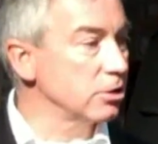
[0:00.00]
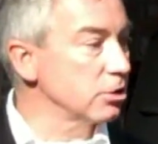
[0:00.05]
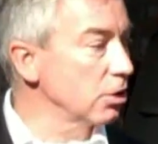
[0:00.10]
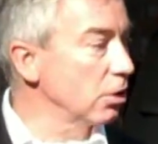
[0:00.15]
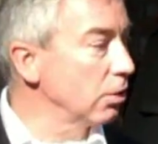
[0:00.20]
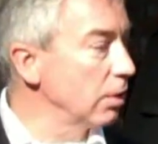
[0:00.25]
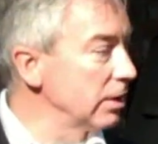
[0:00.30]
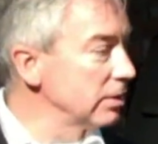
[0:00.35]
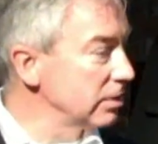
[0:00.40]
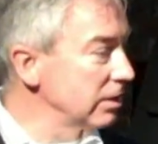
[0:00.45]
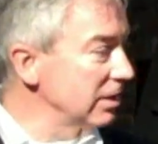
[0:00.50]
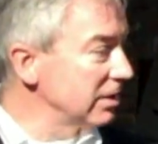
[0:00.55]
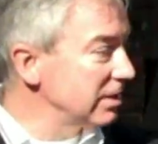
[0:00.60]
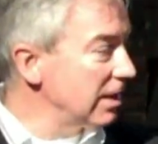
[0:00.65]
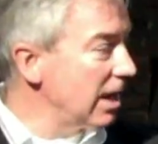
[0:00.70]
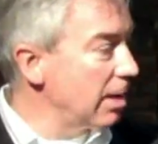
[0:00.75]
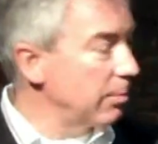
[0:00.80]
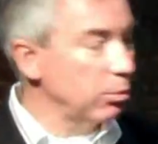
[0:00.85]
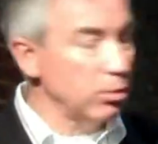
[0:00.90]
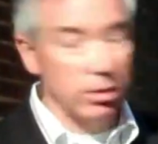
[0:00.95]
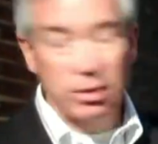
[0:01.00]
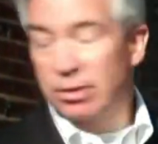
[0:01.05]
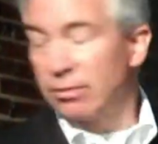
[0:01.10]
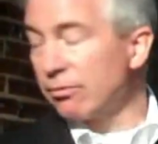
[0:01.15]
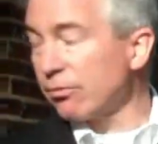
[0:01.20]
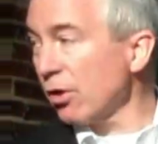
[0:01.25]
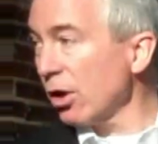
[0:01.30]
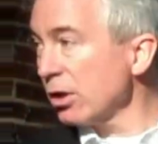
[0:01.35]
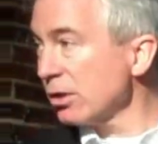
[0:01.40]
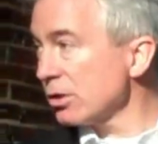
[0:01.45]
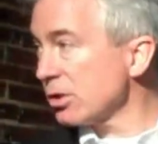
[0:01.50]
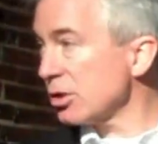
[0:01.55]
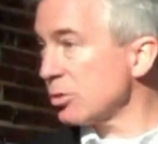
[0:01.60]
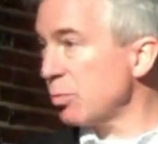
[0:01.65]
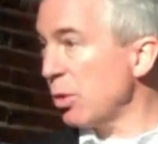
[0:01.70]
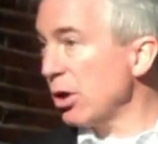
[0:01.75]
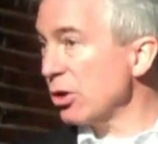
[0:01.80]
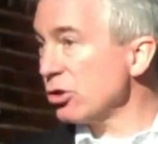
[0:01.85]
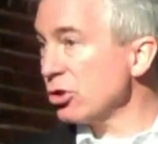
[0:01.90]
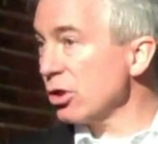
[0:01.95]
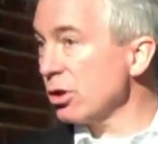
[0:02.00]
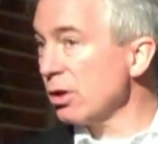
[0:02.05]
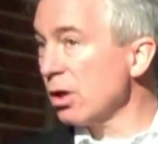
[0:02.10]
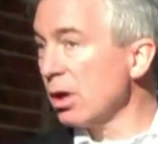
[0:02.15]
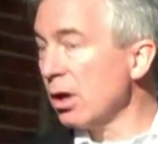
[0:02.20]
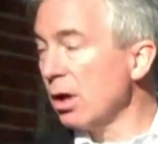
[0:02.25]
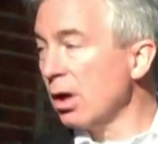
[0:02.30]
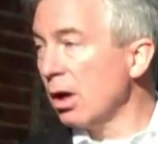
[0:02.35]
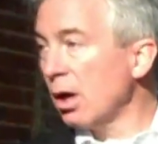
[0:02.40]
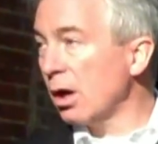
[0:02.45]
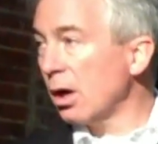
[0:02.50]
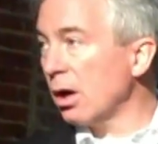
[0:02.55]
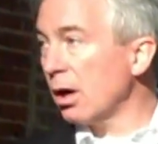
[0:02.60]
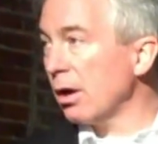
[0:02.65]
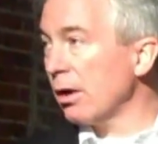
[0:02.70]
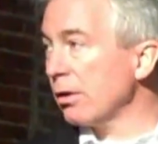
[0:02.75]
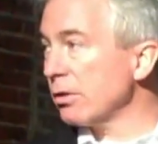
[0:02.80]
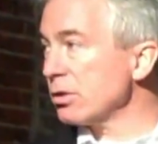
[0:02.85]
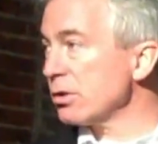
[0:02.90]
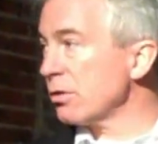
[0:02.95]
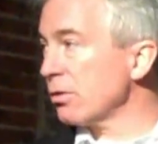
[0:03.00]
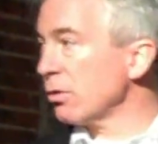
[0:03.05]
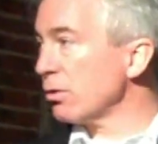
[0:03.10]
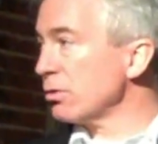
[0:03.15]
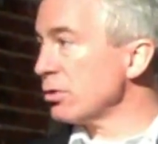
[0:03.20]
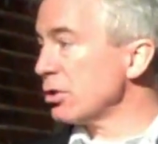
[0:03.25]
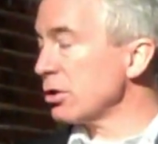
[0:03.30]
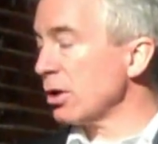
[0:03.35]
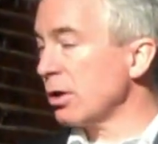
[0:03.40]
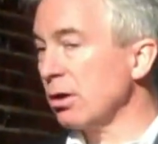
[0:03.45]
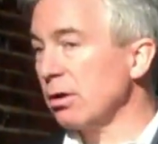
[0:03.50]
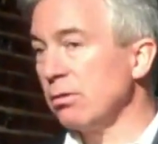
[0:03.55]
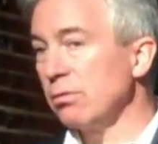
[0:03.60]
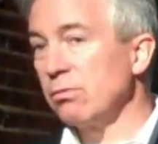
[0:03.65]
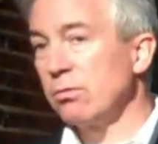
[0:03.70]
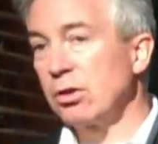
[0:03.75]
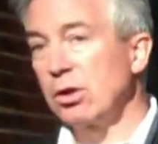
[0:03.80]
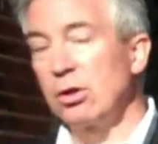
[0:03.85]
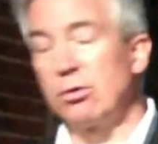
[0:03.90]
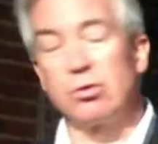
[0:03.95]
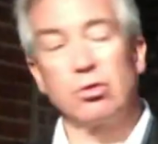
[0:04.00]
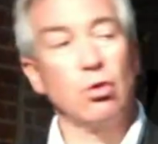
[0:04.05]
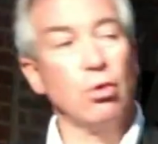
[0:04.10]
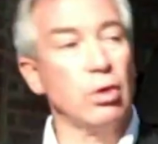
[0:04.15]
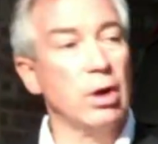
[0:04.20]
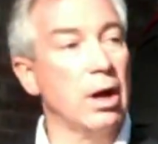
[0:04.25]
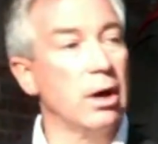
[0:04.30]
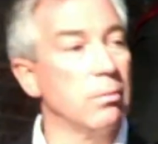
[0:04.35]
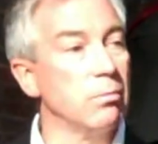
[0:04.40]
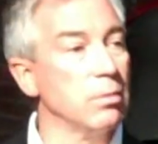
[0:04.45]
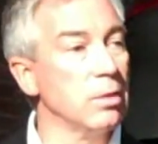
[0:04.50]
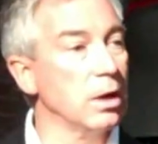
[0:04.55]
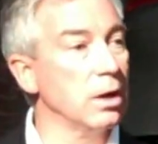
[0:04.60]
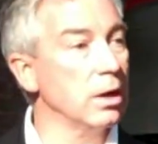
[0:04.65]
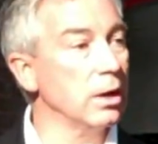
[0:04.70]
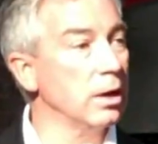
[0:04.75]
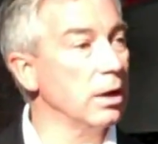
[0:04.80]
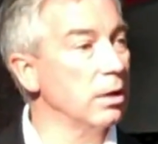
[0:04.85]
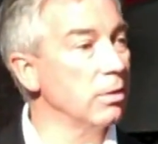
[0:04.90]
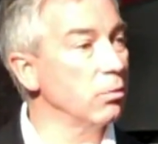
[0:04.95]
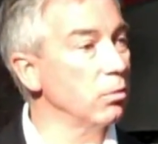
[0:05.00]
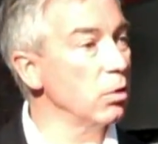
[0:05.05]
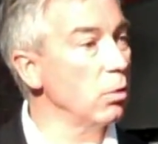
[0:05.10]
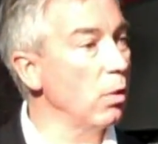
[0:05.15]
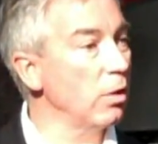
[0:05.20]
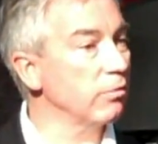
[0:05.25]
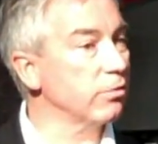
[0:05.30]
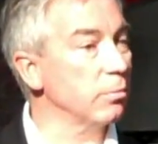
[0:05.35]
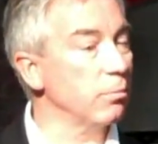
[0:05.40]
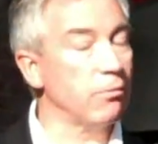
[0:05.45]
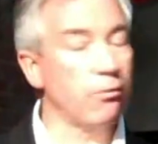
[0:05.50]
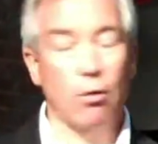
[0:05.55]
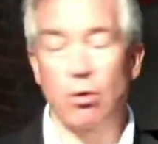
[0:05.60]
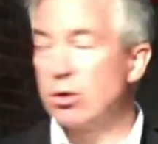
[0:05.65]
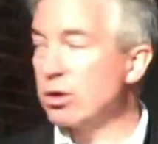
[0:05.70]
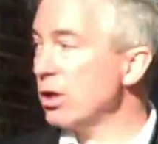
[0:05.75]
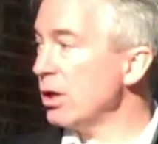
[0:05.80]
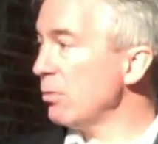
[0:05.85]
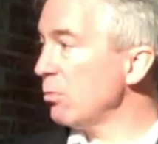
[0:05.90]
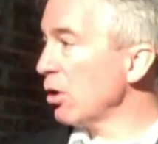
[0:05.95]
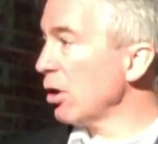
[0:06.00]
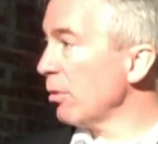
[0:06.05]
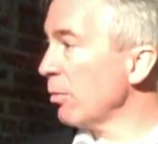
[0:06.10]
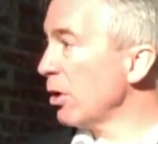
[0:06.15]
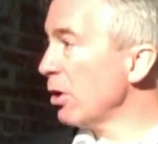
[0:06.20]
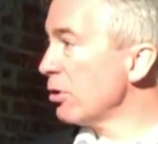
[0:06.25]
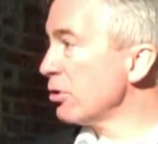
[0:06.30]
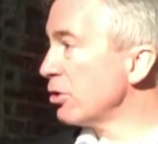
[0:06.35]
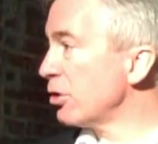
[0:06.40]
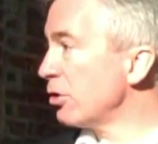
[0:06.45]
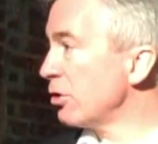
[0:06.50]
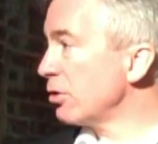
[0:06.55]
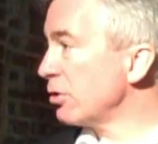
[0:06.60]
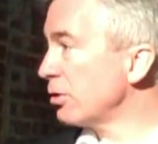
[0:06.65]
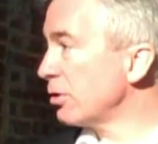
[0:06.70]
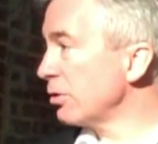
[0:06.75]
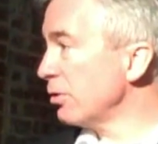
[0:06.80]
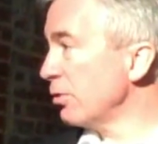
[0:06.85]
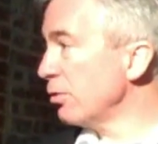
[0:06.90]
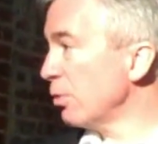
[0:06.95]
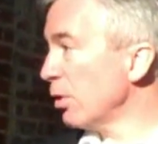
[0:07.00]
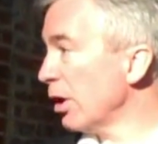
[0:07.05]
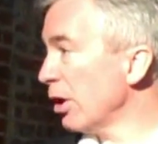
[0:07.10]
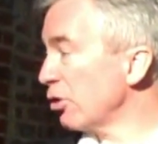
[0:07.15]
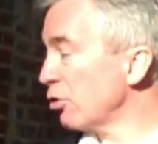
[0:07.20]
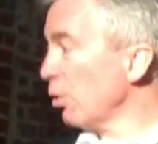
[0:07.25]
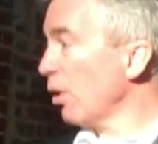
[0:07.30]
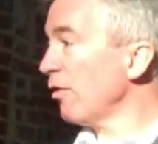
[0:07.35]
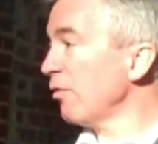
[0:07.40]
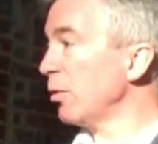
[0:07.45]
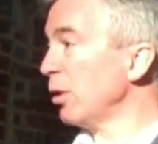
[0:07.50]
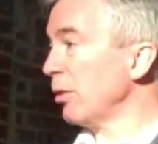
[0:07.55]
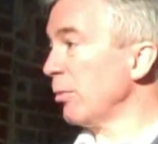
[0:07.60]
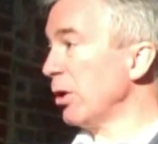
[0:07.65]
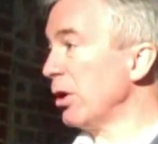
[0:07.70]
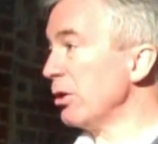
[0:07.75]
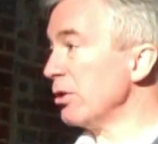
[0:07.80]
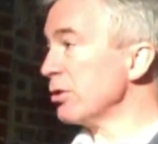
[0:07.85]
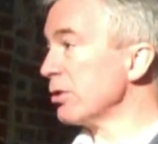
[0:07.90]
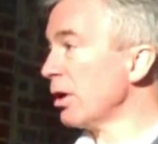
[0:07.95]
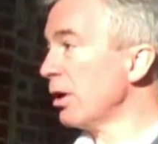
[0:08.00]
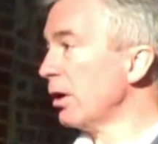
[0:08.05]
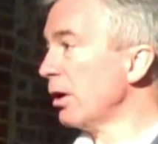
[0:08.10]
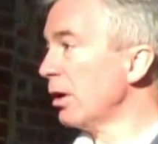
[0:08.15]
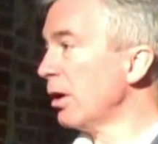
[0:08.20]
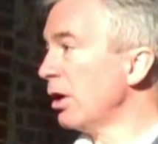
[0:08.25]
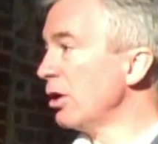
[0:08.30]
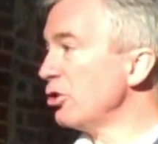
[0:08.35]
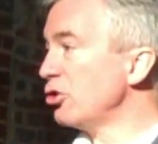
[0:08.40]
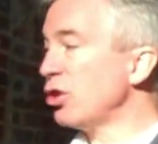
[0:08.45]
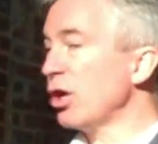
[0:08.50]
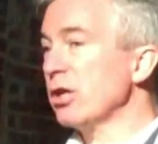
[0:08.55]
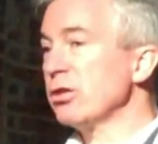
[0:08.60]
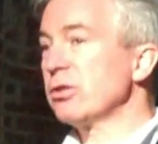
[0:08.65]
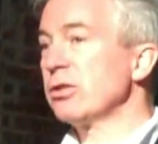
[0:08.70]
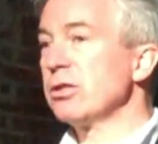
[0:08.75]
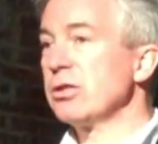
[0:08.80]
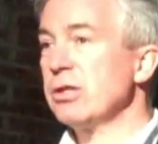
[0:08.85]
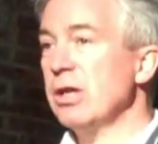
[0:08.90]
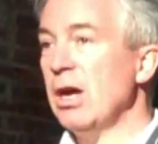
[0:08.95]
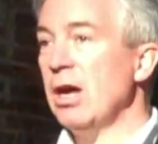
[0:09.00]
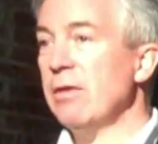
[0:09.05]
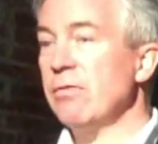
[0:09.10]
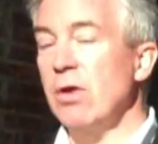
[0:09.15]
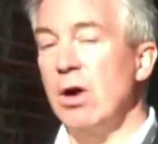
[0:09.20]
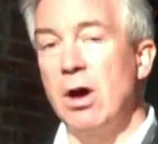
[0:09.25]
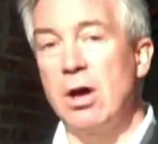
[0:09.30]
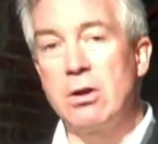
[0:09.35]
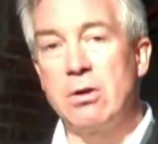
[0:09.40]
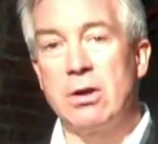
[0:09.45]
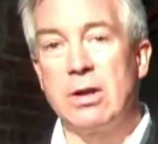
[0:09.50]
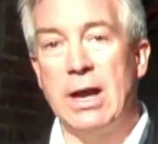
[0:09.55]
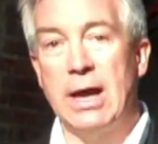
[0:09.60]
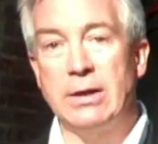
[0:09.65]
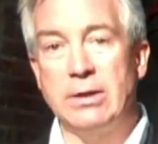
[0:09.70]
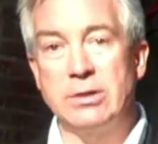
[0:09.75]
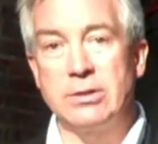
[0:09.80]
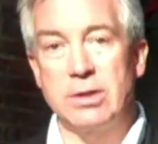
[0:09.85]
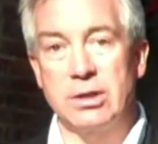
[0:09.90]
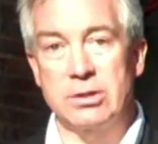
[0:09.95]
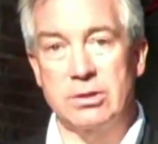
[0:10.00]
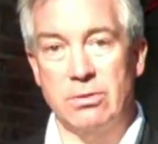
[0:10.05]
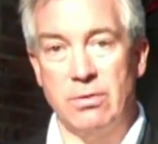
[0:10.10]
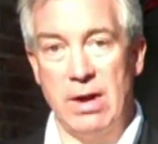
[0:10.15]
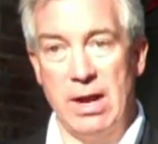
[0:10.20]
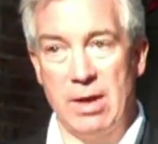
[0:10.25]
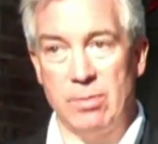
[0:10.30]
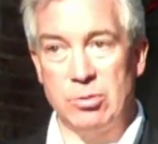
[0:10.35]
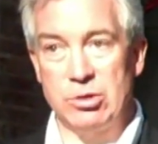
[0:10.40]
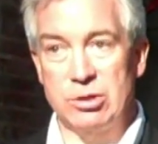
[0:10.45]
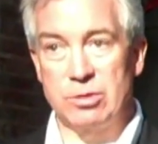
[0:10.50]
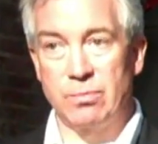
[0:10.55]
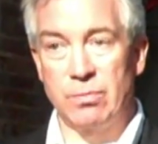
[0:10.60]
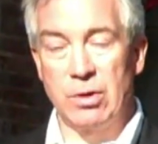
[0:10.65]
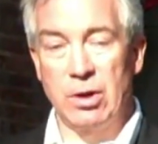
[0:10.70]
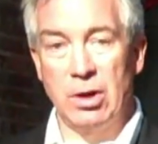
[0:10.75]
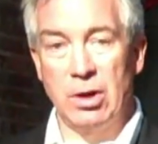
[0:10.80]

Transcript: So as an example, in the front suspension, uh, those uh, control arm, uh, we went from 14 millimeters to uh, 12 millimeters, just to save 196 grams.